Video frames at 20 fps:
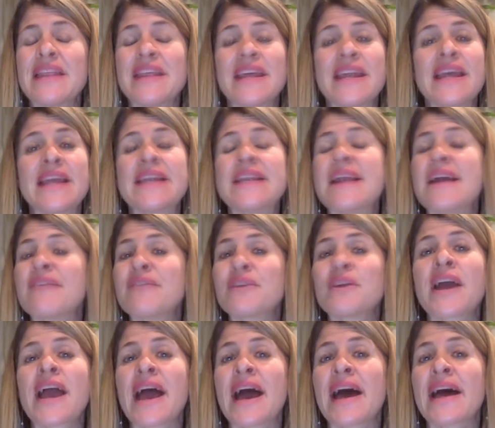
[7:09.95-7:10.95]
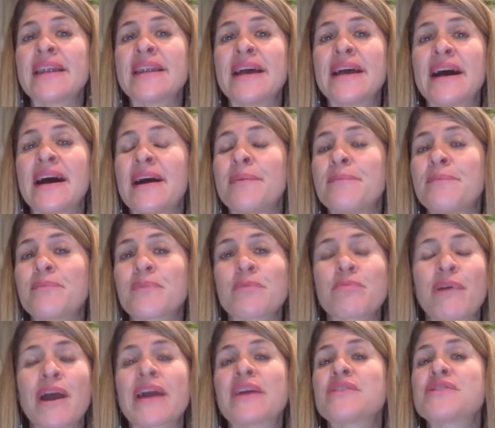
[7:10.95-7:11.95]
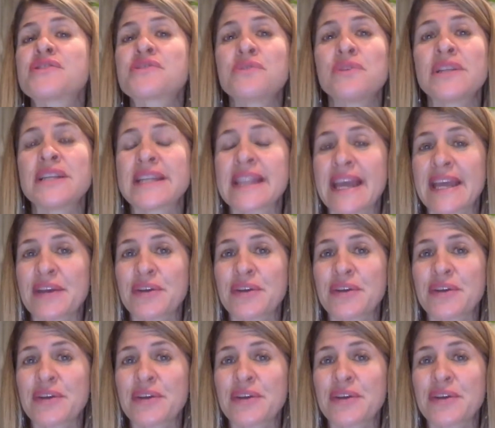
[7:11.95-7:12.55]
that had never had prior schooling.